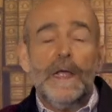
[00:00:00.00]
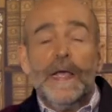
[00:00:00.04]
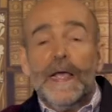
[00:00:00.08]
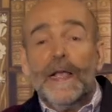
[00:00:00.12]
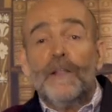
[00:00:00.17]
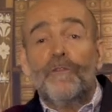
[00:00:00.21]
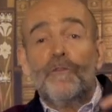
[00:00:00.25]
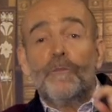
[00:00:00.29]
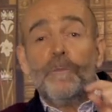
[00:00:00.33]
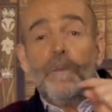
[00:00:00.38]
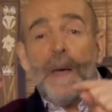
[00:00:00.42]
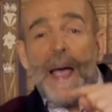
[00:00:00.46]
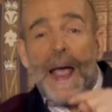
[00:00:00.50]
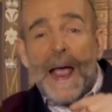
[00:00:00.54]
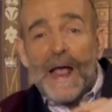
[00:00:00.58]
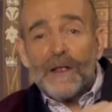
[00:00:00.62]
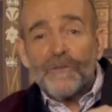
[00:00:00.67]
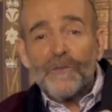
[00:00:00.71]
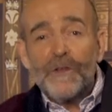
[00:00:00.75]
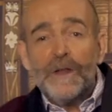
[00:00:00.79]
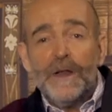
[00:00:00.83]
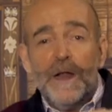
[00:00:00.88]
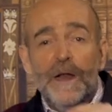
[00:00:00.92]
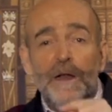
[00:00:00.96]
It's
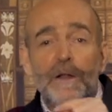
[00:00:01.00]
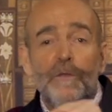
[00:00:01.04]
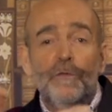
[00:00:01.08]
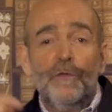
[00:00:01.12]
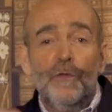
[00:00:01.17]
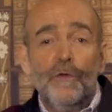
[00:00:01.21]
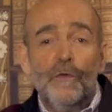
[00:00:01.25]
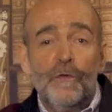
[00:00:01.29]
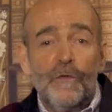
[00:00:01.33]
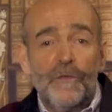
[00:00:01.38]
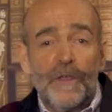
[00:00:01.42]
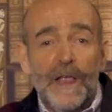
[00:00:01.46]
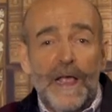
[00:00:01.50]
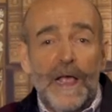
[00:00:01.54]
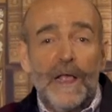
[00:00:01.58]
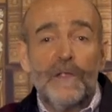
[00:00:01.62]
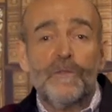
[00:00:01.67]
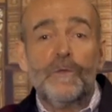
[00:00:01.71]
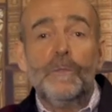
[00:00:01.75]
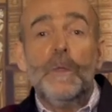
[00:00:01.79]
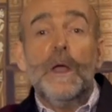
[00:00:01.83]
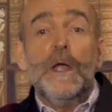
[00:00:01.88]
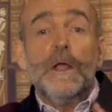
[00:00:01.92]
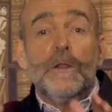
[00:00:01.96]
passion and
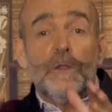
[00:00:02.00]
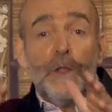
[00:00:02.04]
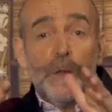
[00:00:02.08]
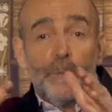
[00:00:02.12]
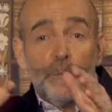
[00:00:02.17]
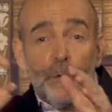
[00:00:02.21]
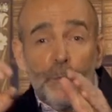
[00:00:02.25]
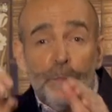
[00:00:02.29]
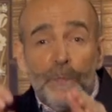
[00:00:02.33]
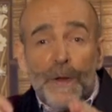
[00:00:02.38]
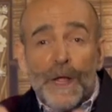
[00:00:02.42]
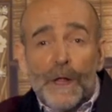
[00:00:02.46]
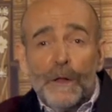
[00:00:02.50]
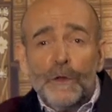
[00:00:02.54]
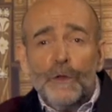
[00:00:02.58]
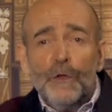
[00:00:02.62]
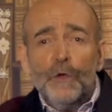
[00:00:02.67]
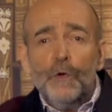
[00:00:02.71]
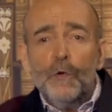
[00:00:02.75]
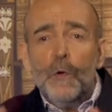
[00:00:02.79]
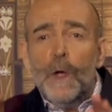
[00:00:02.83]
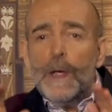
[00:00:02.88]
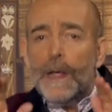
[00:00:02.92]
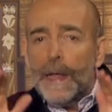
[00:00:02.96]
enthusiasm that propel
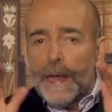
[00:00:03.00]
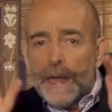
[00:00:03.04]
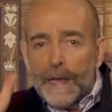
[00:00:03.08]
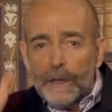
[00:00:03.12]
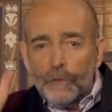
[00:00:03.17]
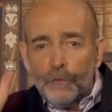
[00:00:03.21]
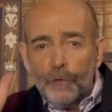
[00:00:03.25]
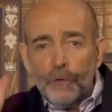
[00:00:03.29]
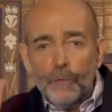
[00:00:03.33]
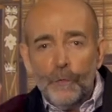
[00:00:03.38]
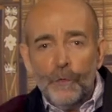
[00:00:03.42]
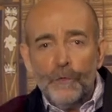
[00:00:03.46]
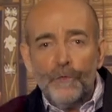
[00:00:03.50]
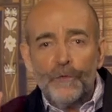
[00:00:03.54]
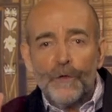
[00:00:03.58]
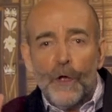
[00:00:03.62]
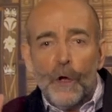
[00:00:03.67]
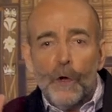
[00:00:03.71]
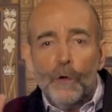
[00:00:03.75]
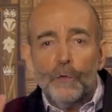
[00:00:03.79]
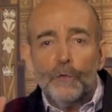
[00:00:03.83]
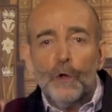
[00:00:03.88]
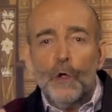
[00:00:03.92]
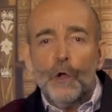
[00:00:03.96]
you into a
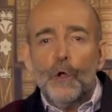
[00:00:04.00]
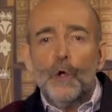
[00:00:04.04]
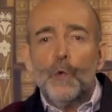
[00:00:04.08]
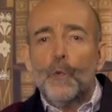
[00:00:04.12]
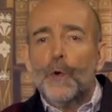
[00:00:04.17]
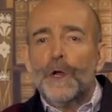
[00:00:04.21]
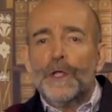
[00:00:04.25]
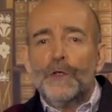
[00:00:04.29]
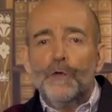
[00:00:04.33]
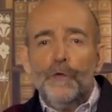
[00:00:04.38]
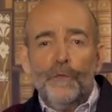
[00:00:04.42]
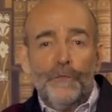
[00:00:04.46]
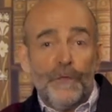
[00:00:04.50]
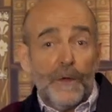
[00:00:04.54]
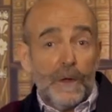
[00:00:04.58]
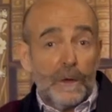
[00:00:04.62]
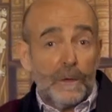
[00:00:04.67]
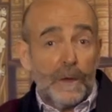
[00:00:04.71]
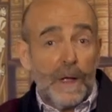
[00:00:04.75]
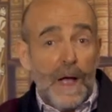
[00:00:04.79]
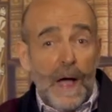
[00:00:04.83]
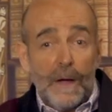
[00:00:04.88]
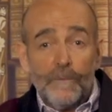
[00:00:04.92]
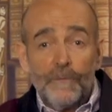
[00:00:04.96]
zone where you feel
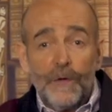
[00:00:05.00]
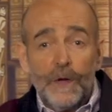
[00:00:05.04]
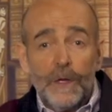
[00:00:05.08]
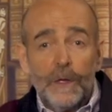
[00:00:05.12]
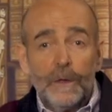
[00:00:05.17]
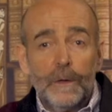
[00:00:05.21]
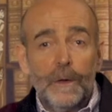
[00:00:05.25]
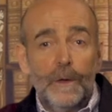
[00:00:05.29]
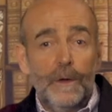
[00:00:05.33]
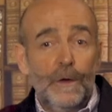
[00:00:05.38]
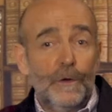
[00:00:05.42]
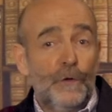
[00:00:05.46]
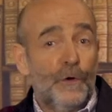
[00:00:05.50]
confident,